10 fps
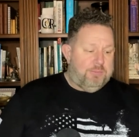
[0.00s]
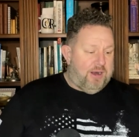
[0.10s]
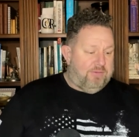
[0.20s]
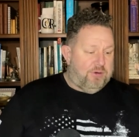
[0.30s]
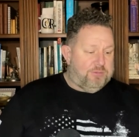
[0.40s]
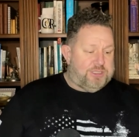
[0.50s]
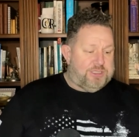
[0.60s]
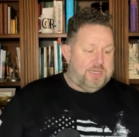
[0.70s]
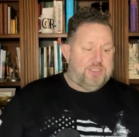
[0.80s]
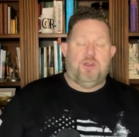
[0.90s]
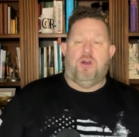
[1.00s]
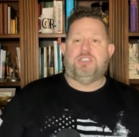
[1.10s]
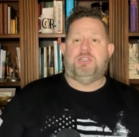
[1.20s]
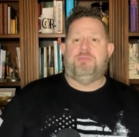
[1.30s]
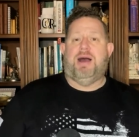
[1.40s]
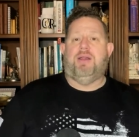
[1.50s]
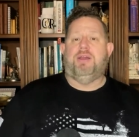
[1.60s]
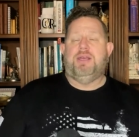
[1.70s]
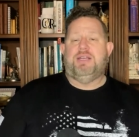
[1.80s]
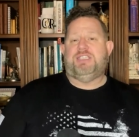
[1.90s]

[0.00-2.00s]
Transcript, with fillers: Proverbs 6 talks about